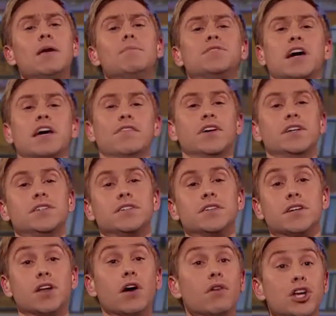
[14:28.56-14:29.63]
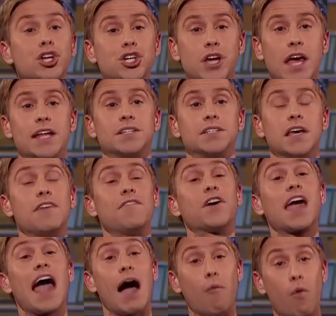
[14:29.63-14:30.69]
Philip Davies can only shit if a
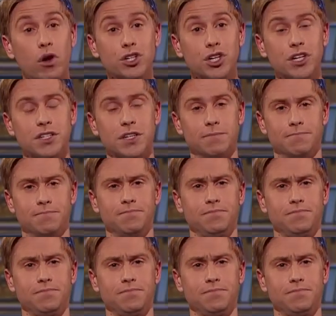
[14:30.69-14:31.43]
cat watches him.